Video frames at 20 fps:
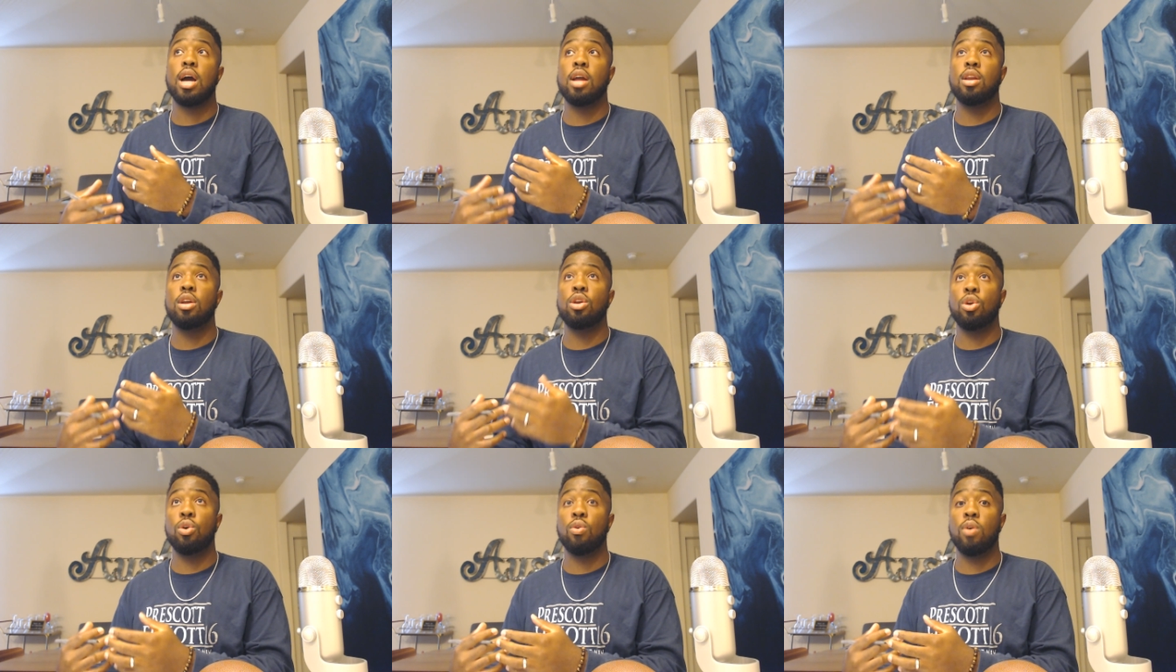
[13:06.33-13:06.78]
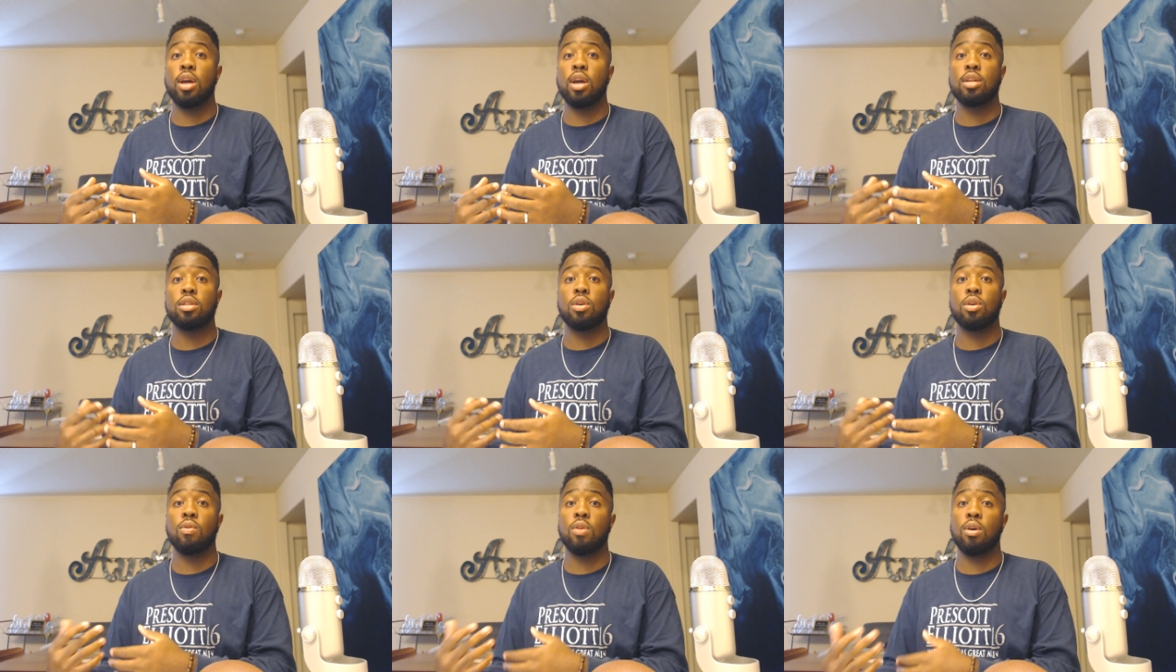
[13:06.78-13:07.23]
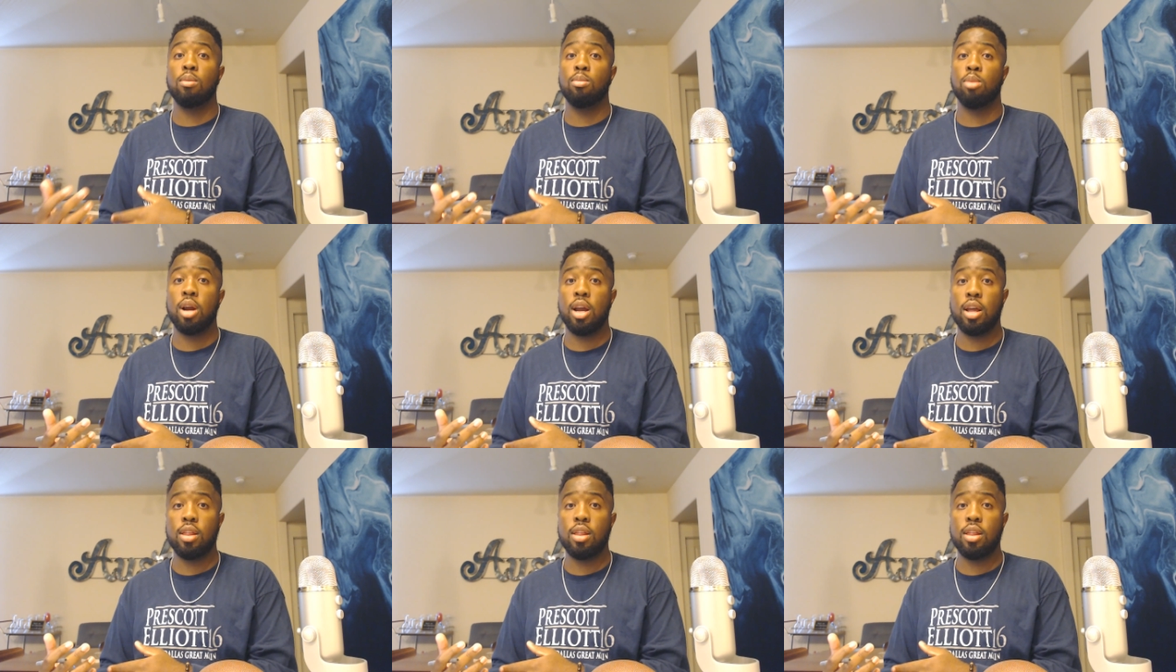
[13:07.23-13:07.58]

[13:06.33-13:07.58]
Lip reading: of doing to rebrand